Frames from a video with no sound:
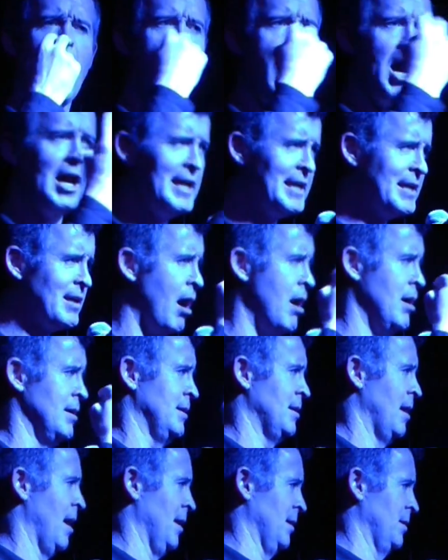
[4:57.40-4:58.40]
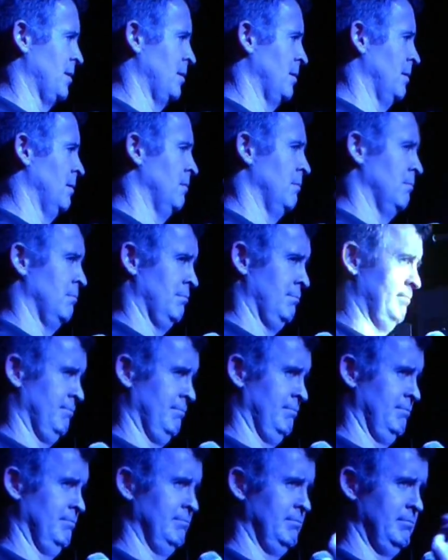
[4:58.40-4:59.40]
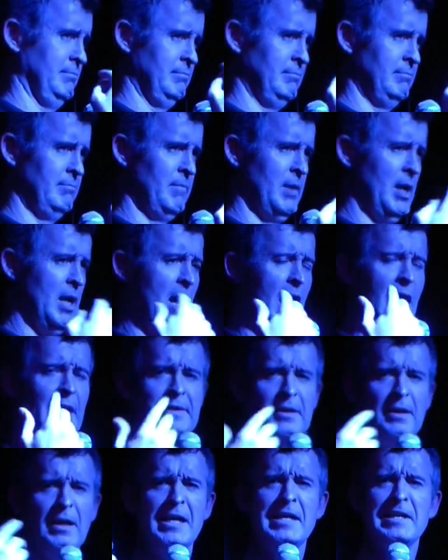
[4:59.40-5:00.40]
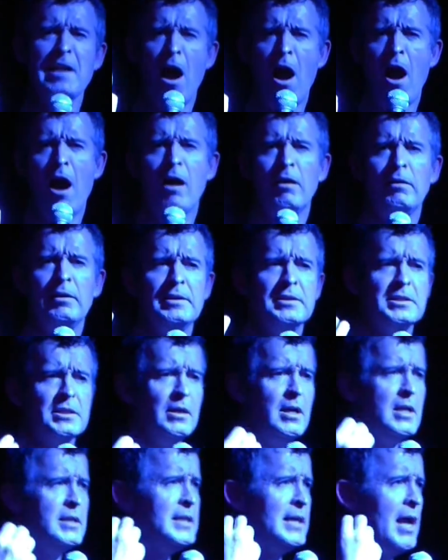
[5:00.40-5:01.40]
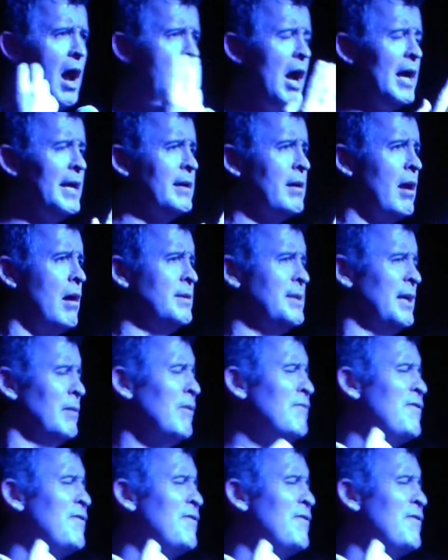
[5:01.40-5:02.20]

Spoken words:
eye contact. And in Ireland, the eye contact, we're